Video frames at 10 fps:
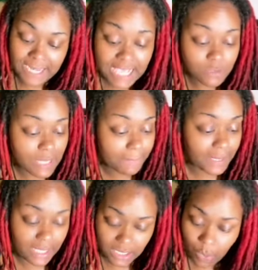That's what
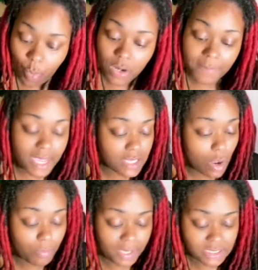I'm getting. They want to be
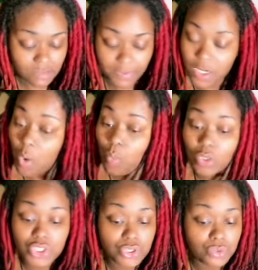in your business, but
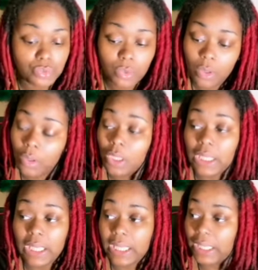don't want you
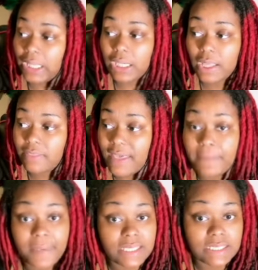in
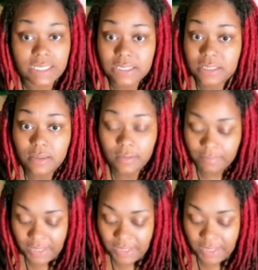their business.